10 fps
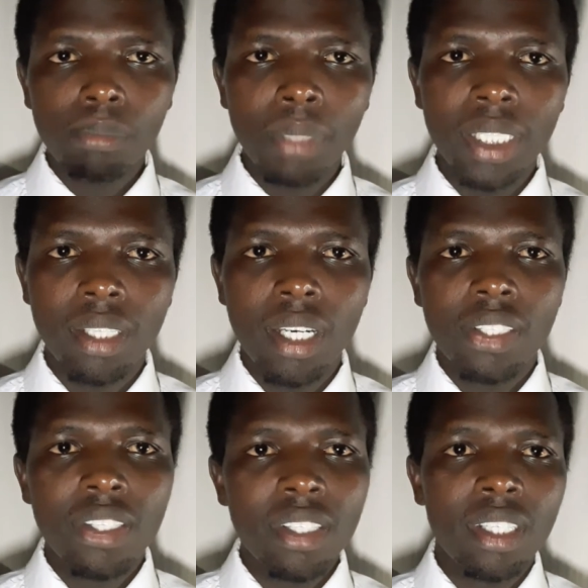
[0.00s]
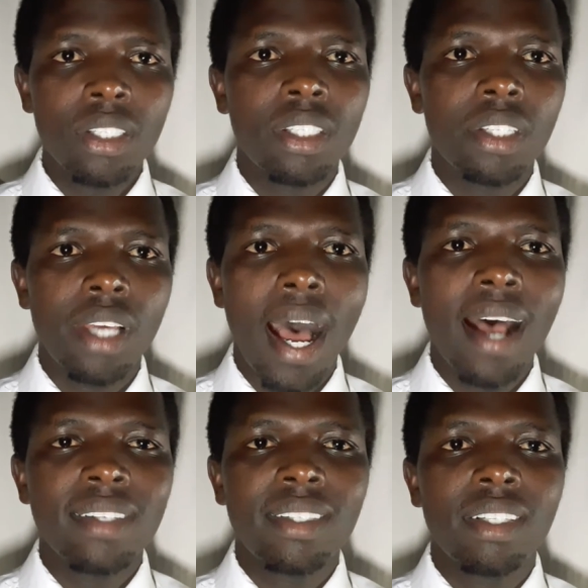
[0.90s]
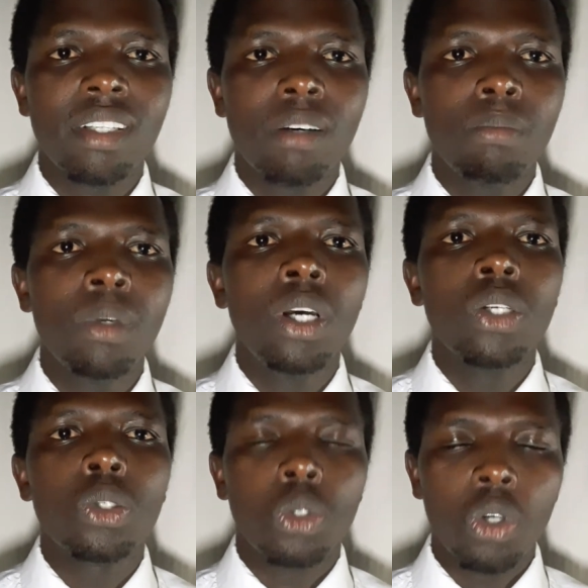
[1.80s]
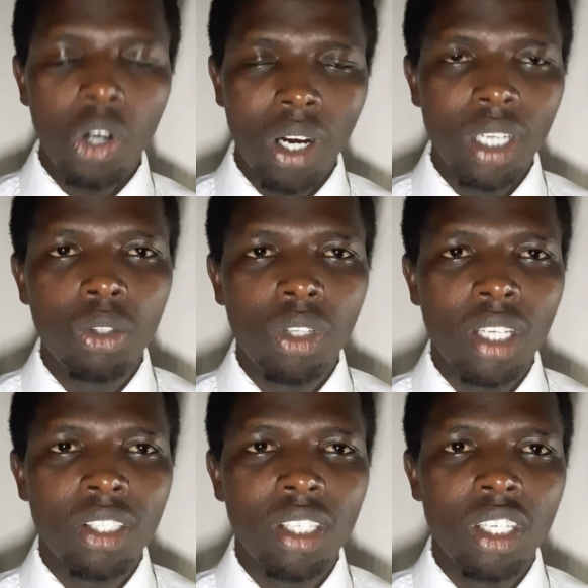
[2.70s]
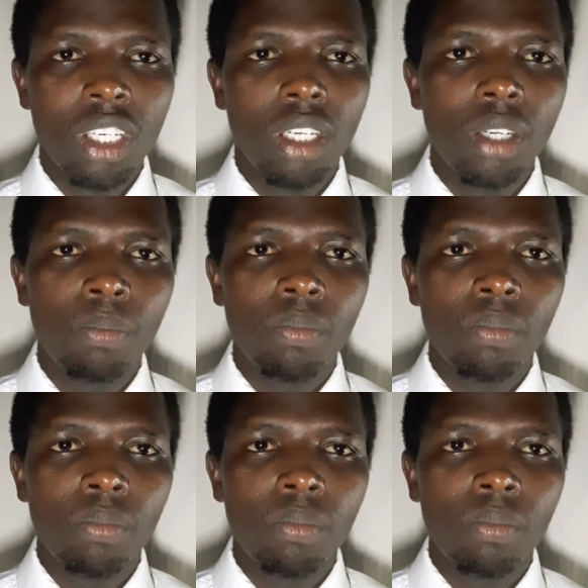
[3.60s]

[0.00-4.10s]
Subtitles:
But Jesus asked them to go into the city,